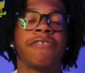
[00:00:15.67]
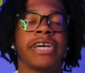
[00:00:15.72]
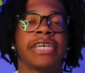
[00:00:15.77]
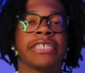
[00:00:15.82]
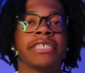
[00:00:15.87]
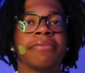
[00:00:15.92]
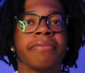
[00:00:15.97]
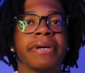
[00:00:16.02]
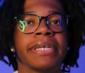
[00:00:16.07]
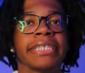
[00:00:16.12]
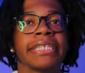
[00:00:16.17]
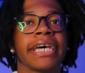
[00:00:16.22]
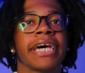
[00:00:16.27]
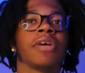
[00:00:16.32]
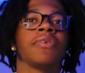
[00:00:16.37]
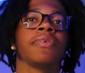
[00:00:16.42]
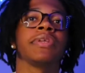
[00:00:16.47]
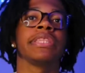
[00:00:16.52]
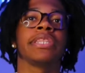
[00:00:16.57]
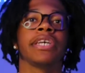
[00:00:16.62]
brand, talk about the
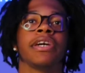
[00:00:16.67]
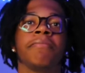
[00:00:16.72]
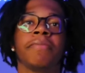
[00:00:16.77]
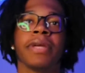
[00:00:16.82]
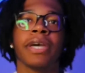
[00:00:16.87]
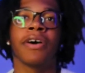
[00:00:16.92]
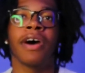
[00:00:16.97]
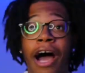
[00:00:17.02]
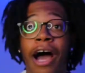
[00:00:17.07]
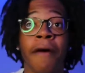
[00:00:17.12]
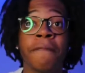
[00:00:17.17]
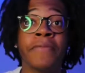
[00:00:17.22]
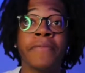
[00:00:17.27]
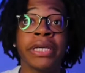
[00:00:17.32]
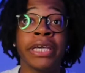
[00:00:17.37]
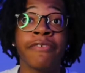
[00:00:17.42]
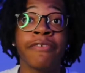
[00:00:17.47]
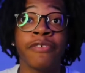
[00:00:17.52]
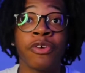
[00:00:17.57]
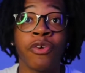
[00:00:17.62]
title with thumbnail. I'm gonna be
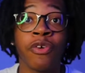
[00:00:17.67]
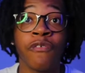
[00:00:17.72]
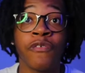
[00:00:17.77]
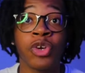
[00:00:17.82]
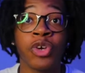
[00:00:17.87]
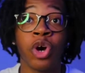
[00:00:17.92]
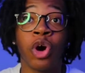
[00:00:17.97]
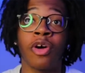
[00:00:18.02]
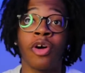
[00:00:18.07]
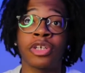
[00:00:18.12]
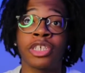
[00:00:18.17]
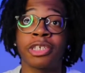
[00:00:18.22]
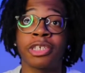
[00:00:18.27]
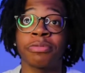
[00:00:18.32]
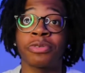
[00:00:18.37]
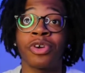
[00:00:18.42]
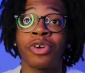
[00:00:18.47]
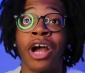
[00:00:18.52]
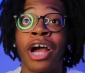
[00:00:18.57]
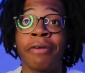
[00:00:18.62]
giving a review on a
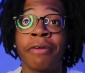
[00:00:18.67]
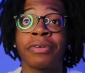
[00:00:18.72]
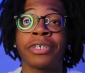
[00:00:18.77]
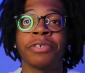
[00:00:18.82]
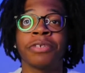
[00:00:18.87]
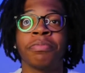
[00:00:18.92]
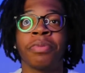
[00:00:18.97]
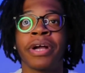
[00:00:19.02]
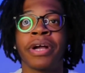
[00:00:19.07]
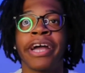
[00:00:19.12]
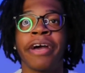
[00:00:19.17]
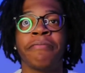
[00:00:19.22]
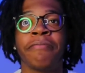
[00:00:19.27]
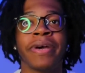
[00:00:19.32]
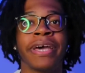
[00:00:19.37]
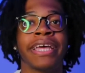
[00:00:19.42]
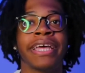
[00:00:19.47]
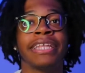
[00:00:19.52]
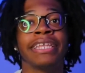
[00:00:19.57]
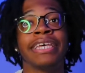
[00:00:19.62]
subscriber's brand,
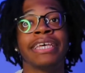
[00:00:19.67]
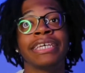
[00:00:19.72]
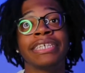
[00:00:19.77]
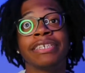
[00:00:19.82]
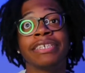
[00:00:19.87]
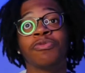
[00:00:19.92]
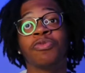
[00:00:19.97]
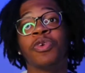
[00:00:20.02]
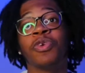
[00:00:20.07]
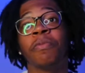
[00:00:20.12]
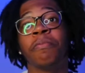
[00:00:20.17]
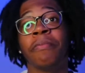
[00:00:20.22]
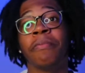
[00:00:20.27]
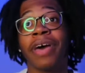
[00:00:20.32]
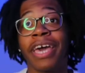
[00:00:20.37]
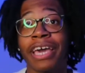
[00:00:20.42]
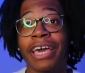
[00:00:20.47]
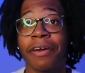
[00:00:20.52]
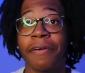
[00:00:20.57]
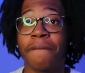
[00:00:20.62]
man. This will
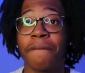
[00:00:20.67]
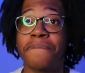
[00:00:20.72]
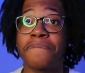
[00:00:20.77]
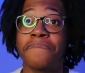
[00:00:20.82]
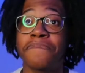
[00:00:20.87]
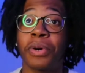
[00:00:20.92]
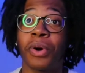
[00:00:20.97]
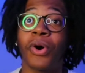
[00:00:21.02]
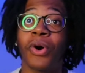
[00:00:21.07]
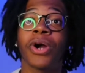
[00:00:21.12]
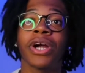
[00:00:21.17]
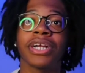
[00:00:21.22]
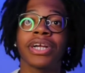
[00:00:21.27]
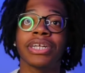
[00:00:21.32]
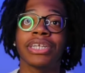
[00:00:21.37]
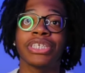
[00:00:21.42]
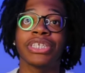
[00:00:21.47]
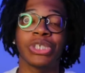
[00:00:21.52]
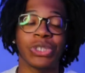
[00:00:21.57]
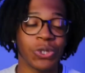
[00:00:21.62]
make part
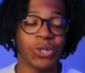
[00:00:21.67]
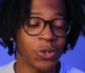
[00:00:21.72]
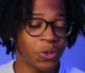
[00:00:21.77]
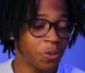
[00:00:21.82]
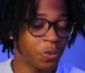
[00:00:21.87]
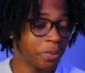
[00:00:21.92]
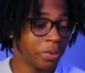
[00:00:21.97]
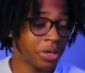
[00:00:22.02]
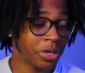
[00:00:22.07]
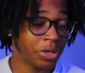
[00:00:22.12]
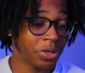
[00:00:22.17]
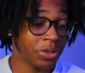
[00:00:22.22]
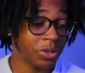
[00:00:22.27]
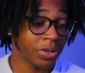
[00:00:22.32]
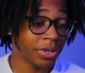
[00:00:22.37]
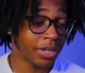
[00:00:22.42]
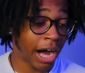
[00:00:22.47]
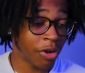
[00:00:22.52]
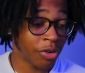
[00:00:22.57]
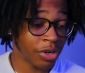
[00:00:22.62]
2,
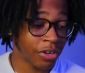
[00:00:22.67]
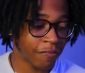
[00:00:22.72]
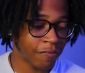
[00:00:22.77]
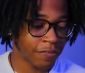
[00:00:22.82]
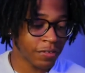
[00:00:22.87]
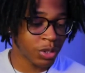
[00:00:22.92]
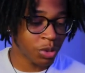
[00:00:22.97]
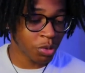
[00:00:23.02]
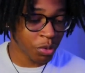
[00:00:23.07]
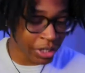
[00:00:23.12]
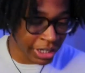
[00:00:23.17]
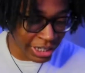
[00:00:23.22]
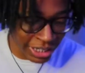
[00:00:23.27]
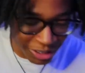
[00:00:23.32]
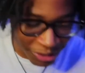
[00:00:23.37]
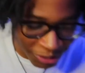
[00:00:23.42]
bro, out of 3,